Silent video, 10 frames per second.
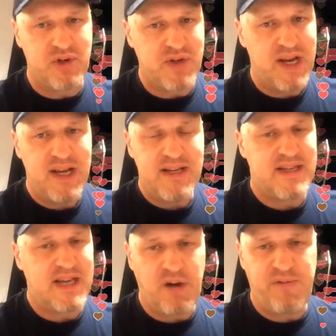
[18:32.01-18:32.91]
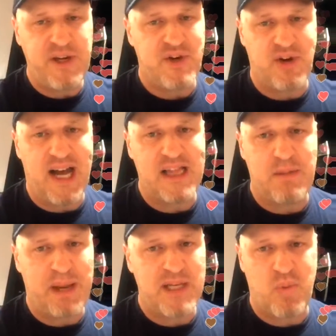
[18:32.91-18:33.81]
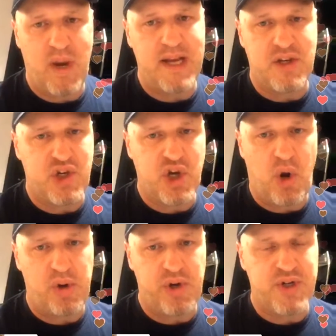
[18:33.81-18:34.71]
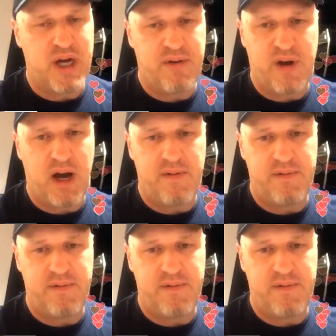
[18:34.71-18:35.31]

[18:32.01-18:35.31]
Selfies are not the best way to show yourself off.